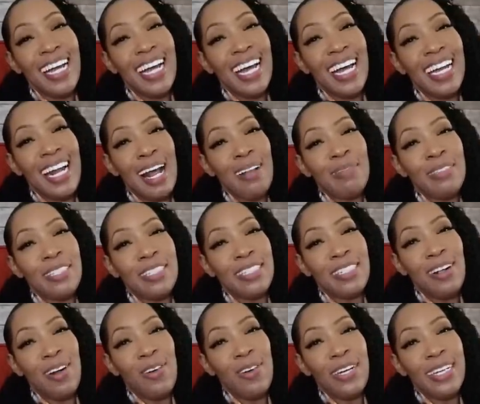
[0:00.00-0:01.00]
And I'm
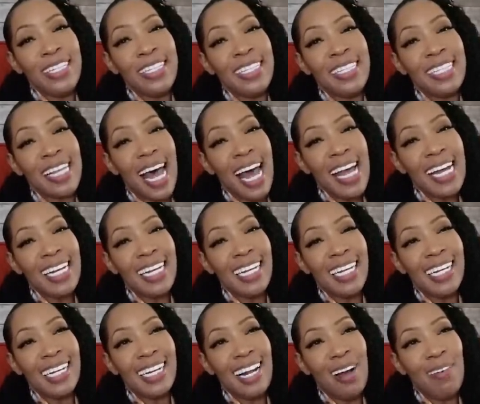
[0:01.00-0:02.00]
so
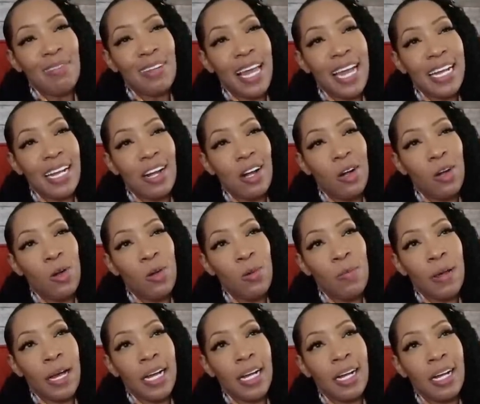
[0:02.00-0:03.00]
excited. And I'm like, oh
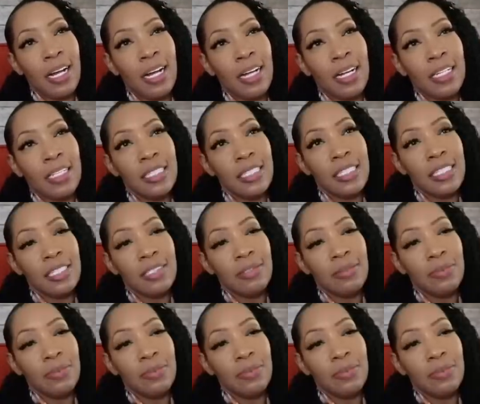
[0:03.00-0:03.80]
my gosh.